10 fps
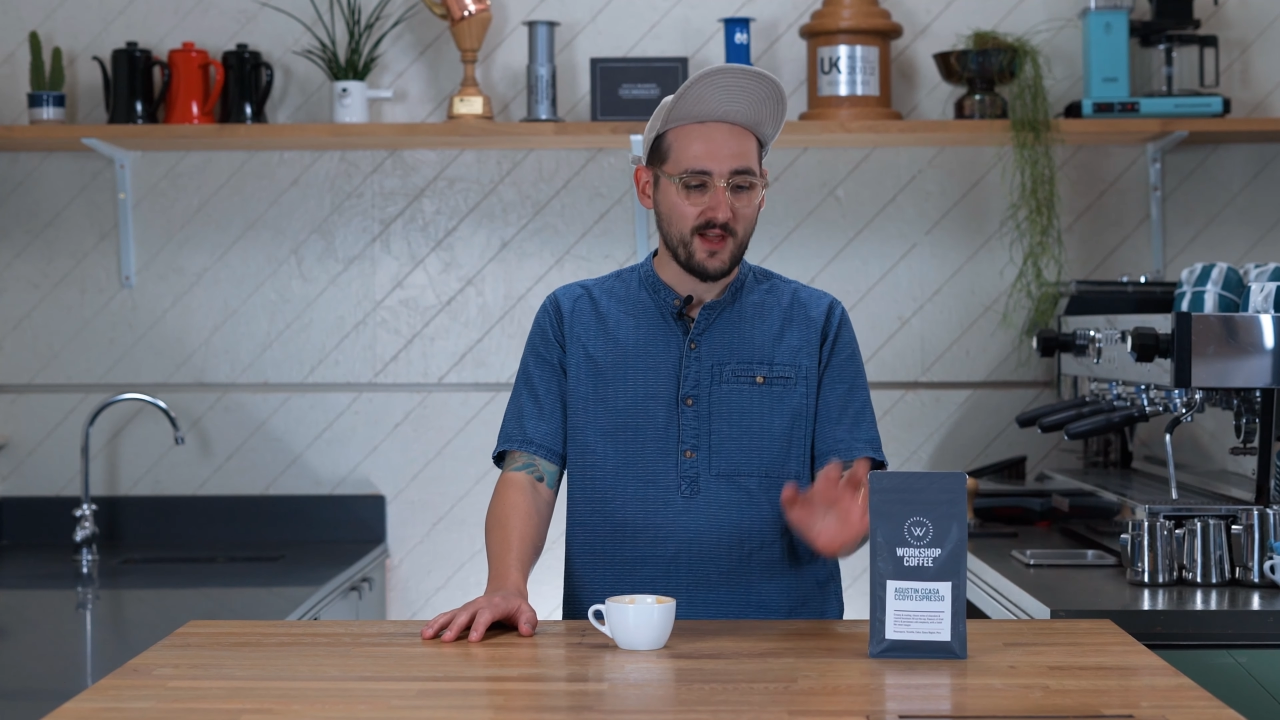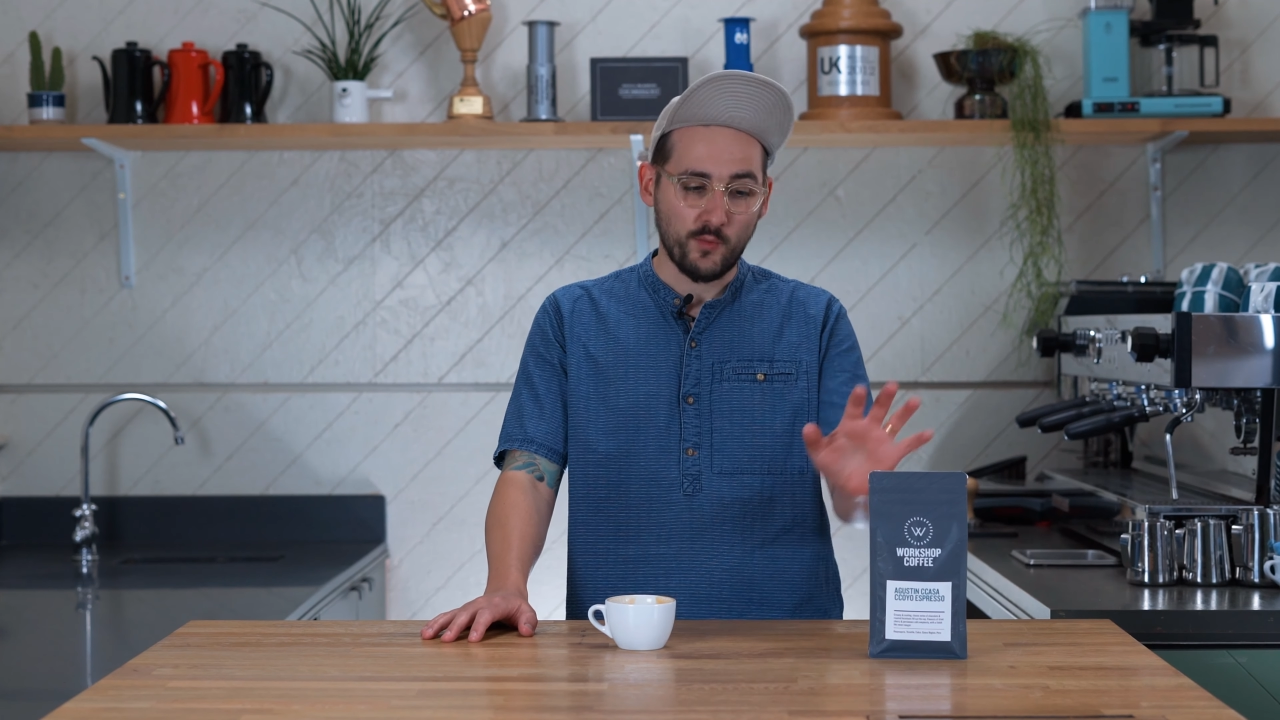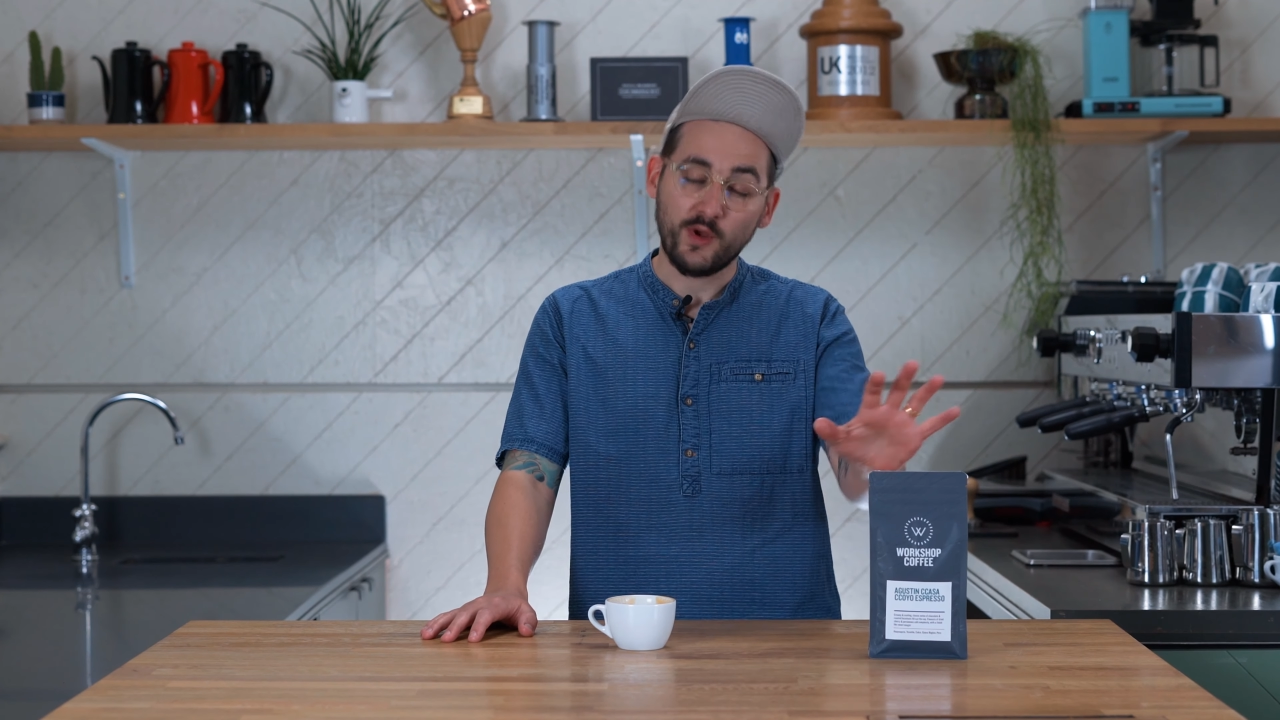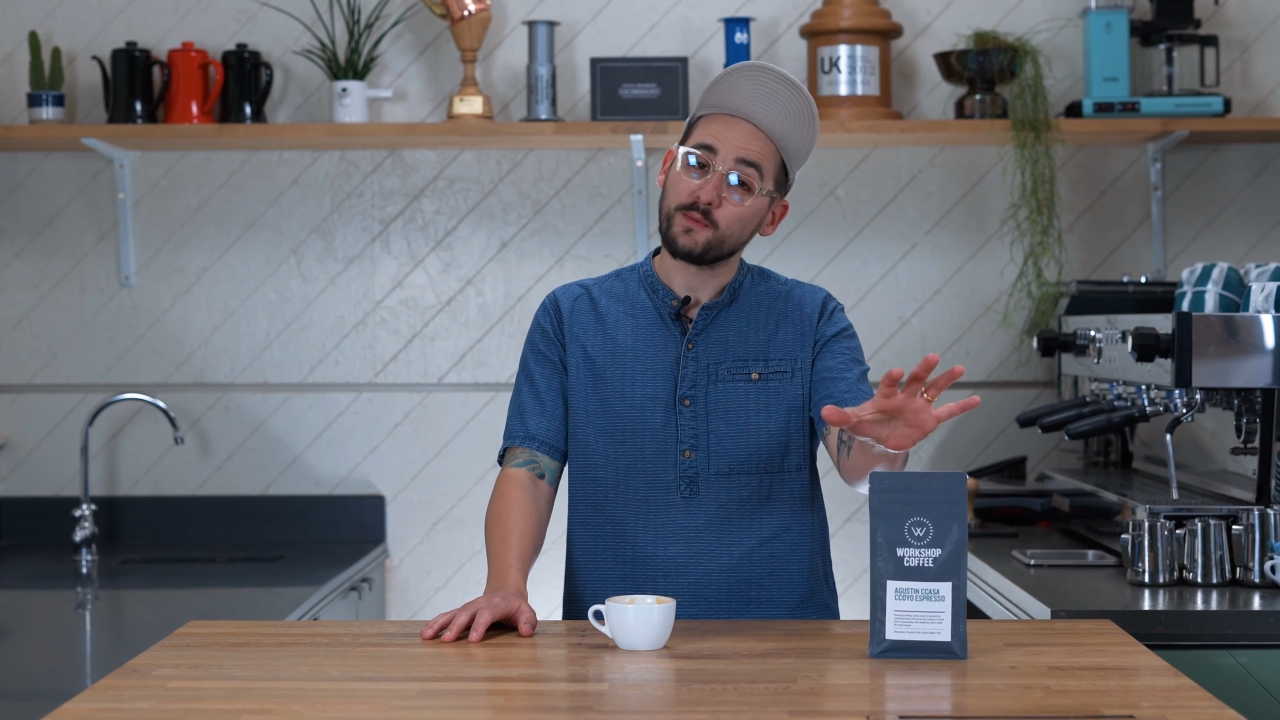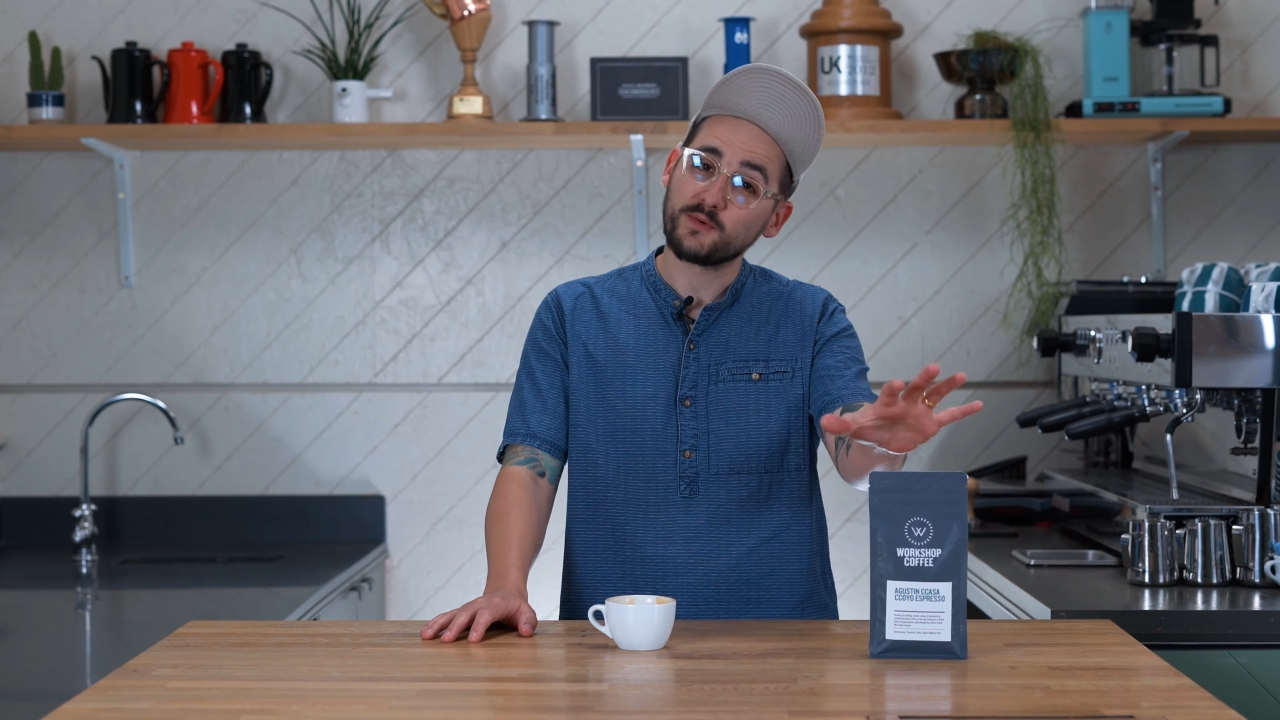
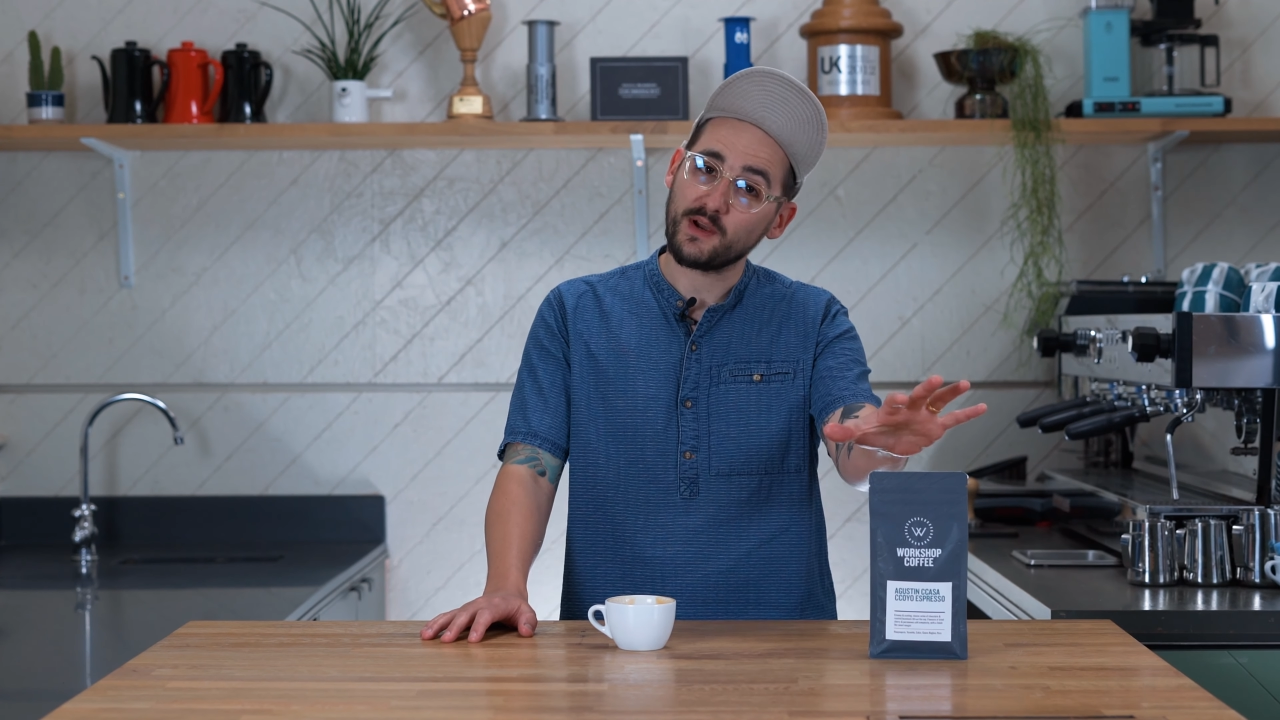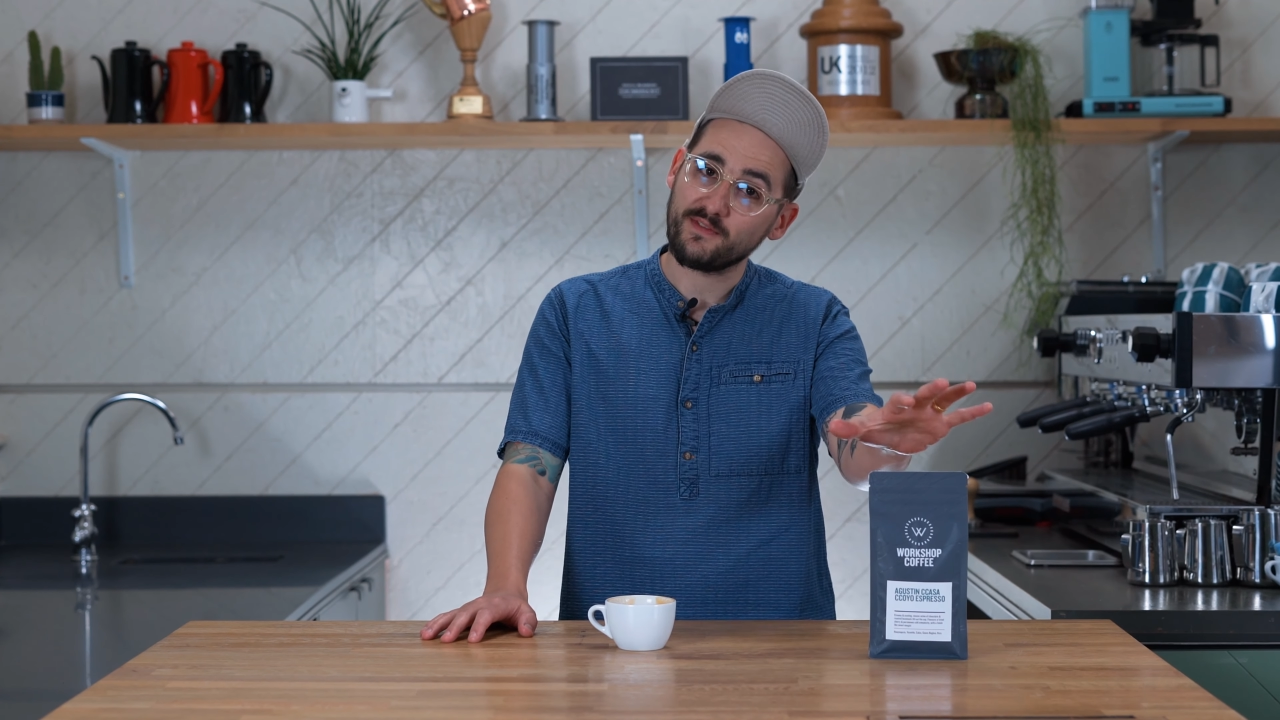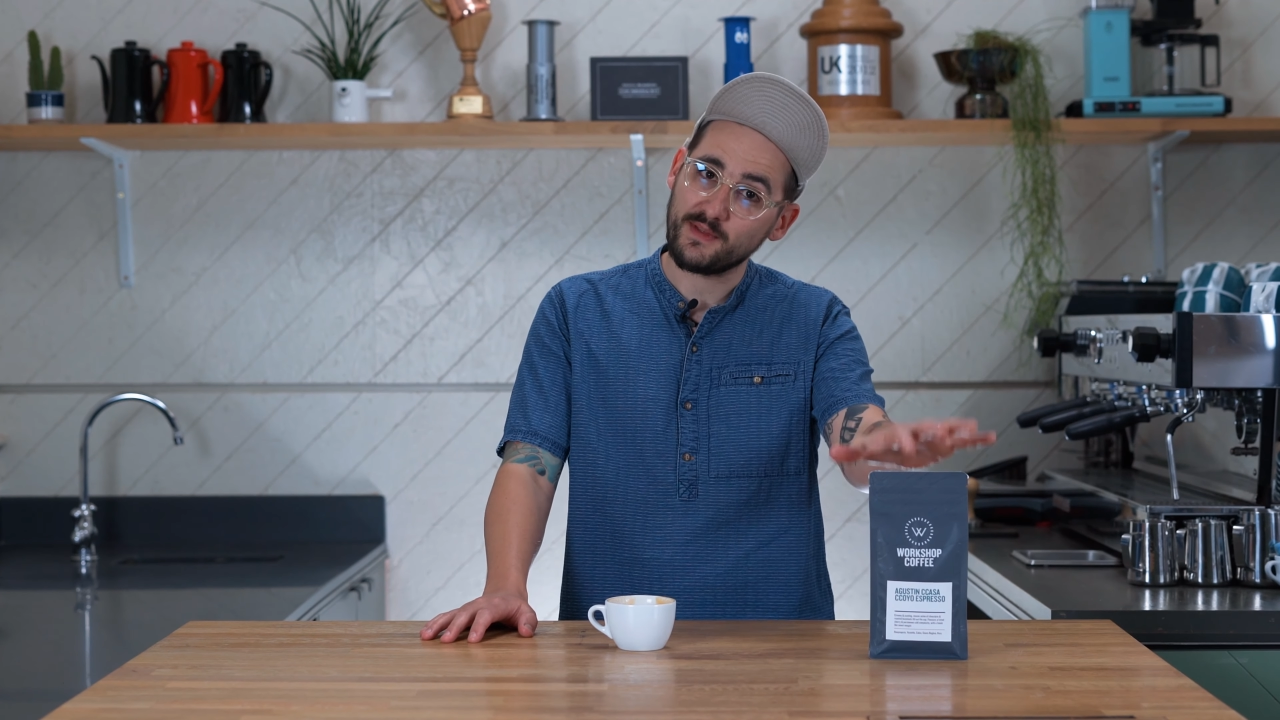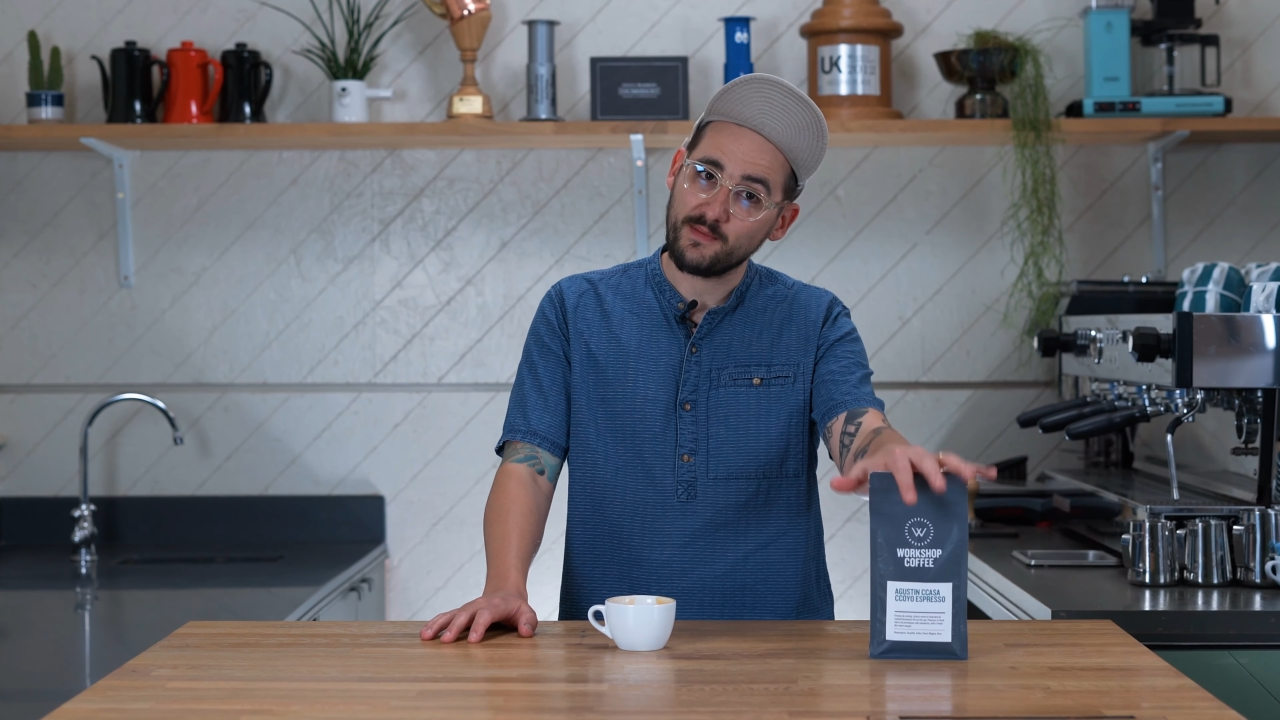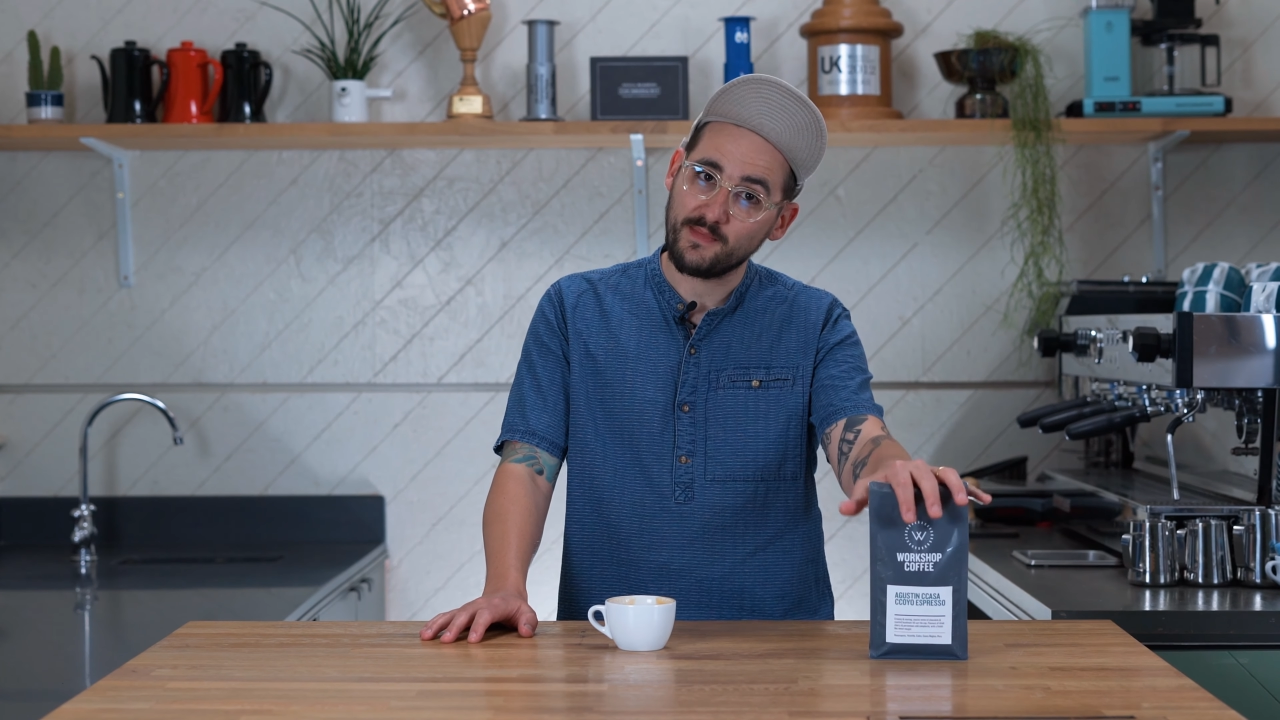We hope to
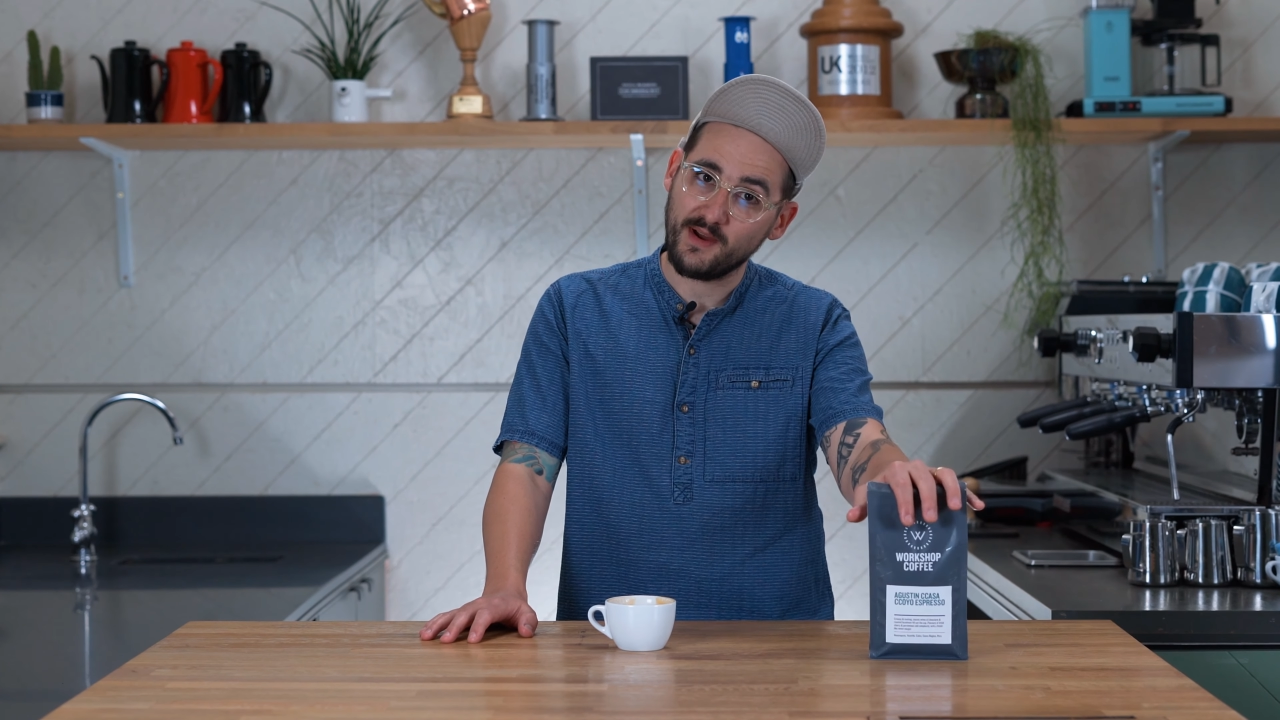work with him